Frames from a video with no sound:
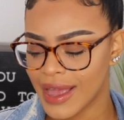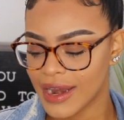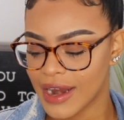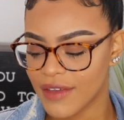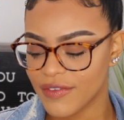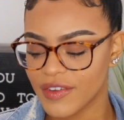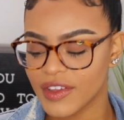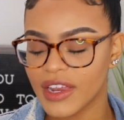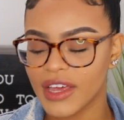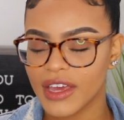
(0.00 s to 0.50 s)
And
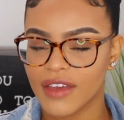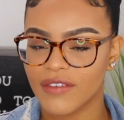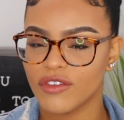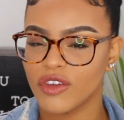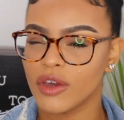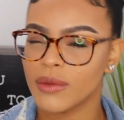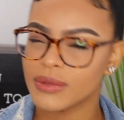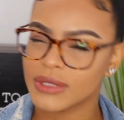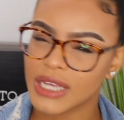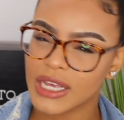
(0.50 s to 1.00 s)
I feel like if
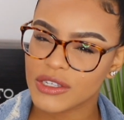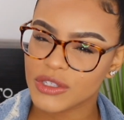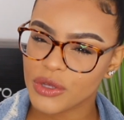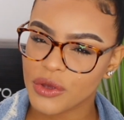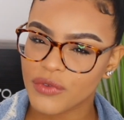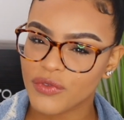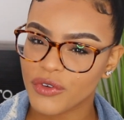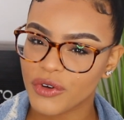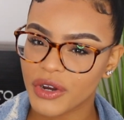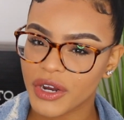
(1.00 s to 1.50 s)
you obsess
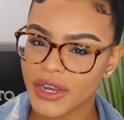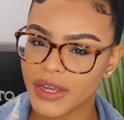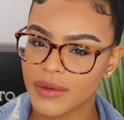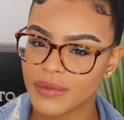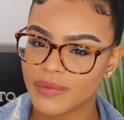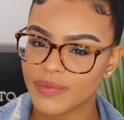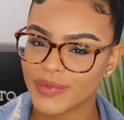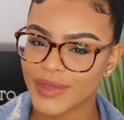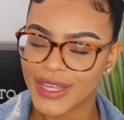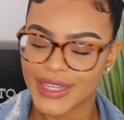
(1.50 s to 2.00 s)
over
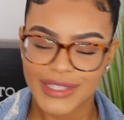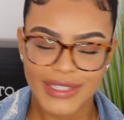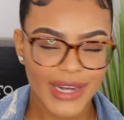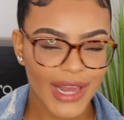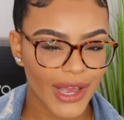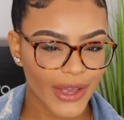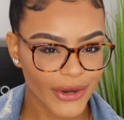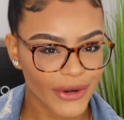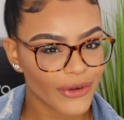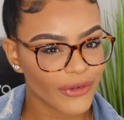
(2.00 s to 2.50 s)
it, it's
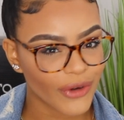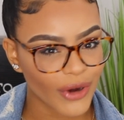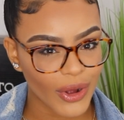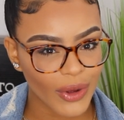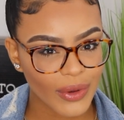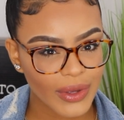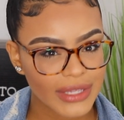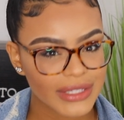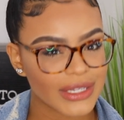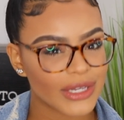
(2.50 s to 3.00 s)
not gonna
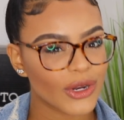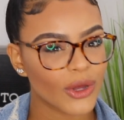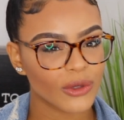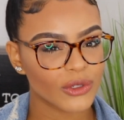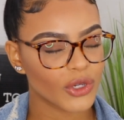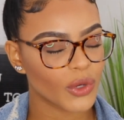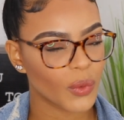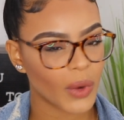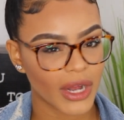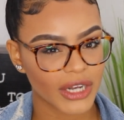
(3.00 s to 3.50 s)
grow because it
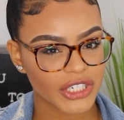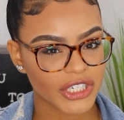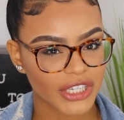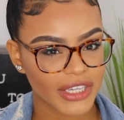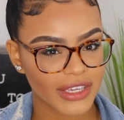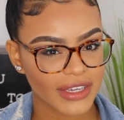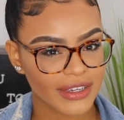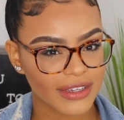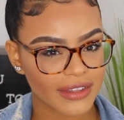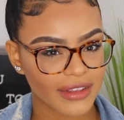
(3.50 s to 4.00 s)
knows you're
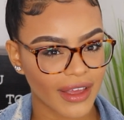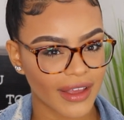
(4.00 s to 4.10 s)
watching it.